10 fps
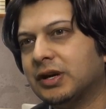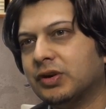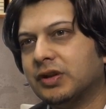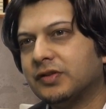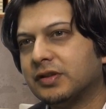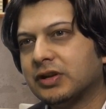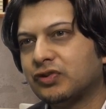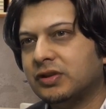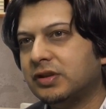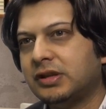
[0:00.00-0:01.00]
nowadays that
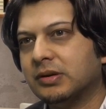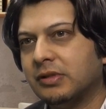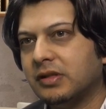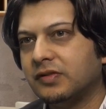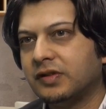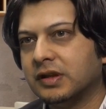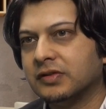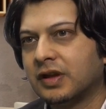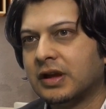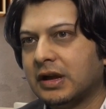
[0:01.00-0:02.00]
actually determine these
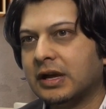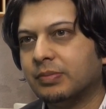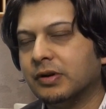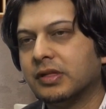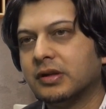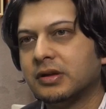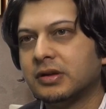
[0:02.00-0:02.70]
things at birth?